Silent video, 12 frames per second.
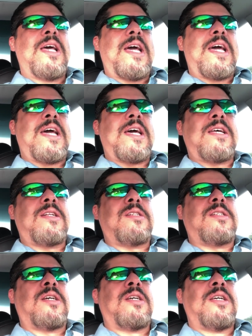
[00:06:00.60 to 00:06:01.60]

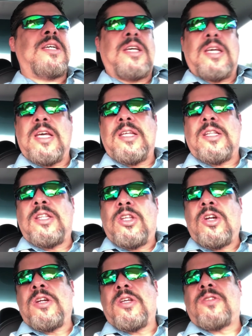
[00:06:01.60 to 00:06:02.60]
and
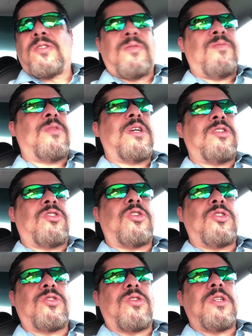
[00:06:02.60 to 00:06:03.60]
there it is. It's
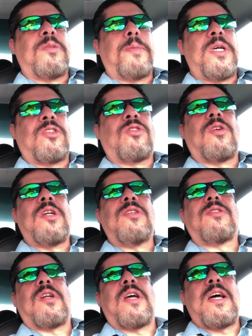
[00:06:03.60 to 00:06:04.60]
on the screen. Big screen
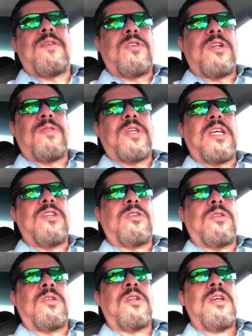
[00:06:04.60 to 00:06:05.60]
is gonna have your
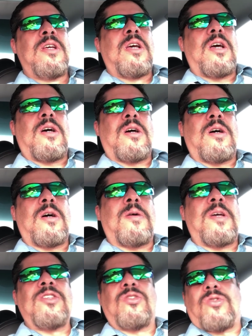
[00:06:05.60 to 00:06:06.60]
navigation
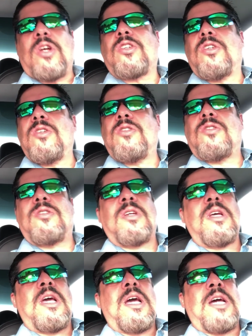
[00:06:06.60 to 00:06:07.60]
instructions,
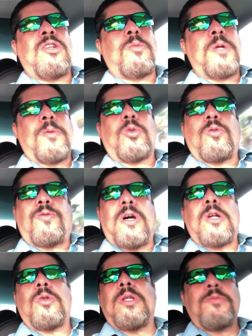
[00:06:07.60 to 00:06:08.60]
and you'll be able to
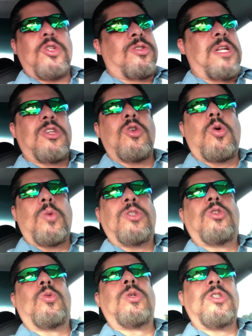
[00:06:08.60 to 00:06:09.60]
follow them just like you
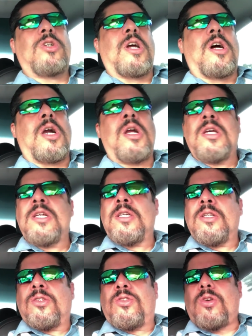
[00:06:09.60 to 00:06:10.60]
always do in your car.
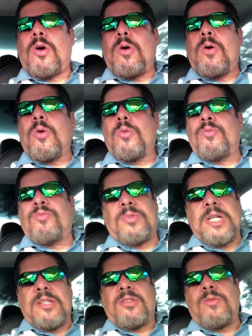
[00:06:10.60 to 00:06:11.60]
So
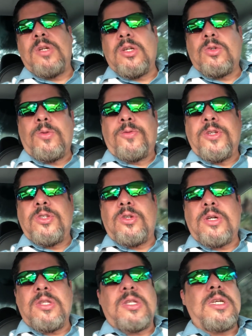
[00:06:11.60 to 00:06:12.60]
that's a really cool
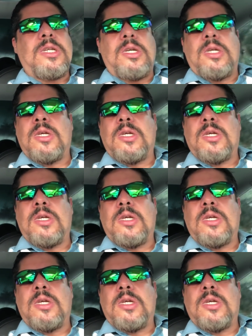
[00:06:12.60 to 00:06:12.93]
feature, I think.